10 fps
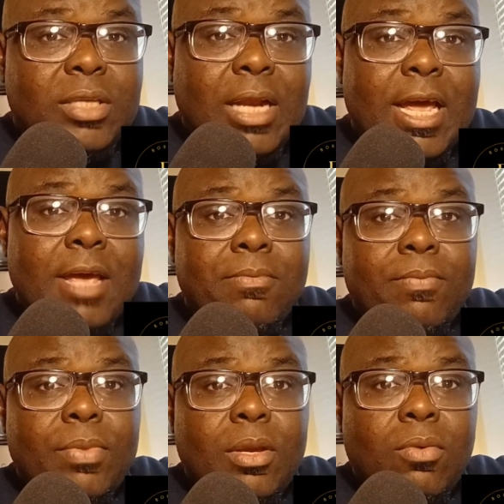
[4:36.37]
claimed
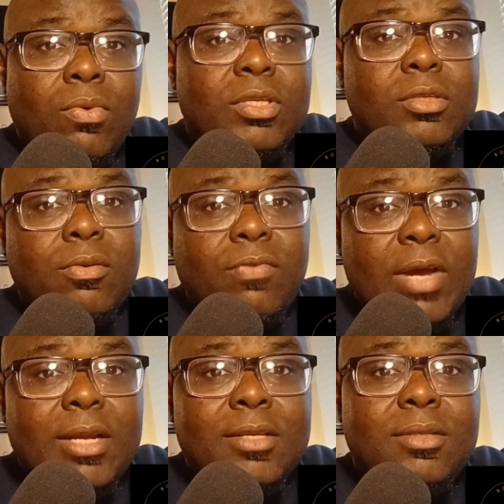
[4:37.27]
was a
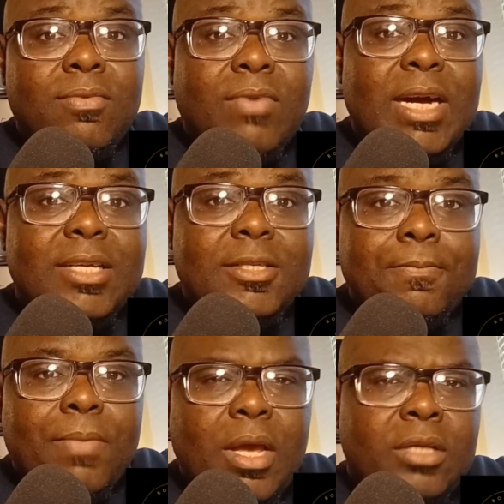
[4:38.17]
surveillance device
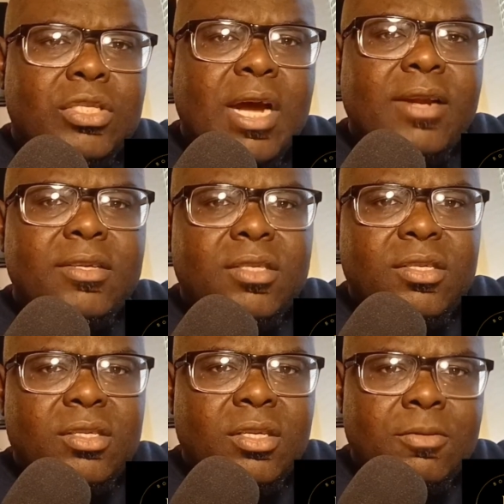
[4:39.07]
and China
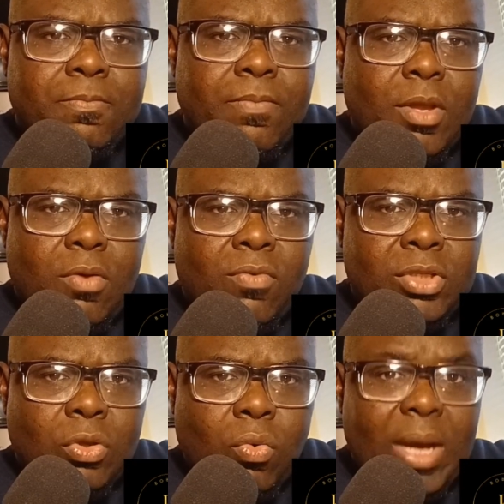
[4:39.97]
insisted
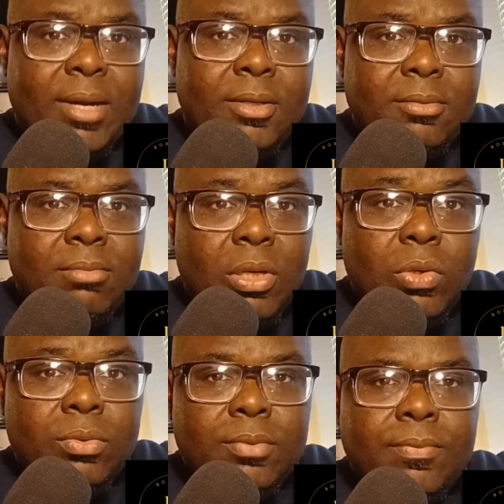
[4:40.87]
was a weather
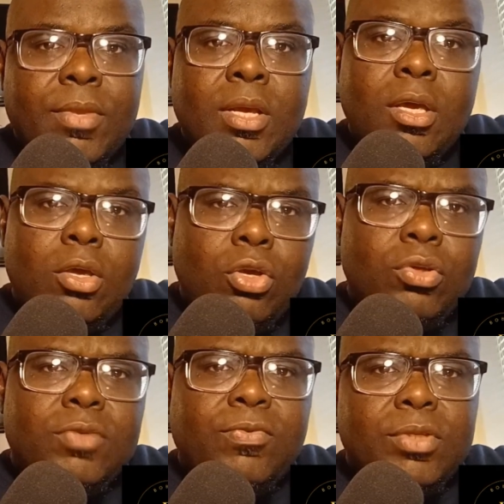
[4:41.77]
balloon
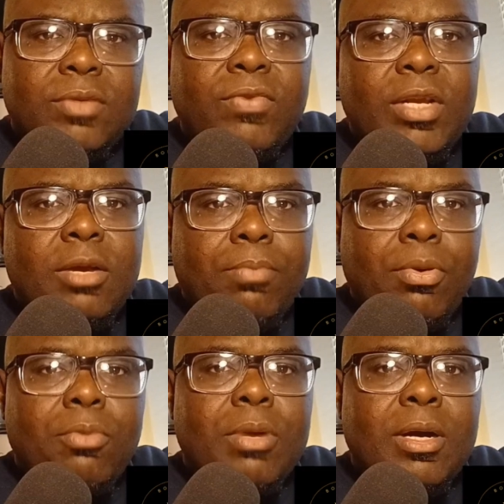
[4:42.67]
used for civilian
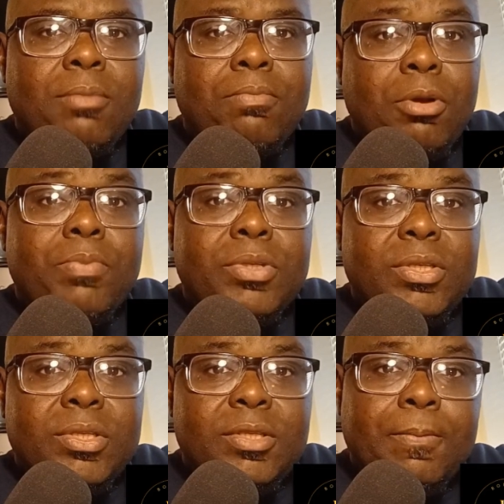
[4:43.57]

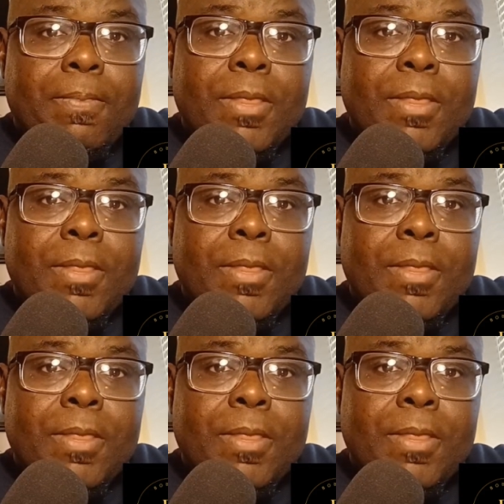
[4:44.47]
purposes.